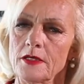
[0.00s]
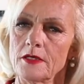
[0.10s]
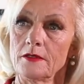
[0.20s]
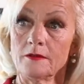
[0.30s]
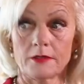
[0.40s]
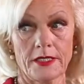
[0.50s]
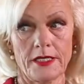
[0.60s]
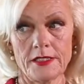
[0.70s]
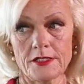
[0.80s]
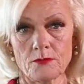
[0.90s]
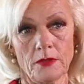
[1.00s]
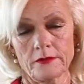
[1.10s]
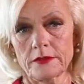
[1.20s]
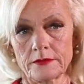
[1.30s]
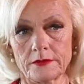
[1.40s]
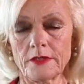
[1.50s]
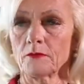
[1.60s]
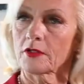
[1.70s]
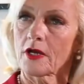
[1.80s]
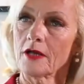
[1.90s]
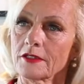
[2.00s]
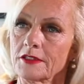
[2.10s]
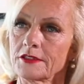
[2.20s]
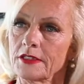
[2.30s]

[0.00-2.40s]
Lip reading: Oh, the kids, well, they're done with college.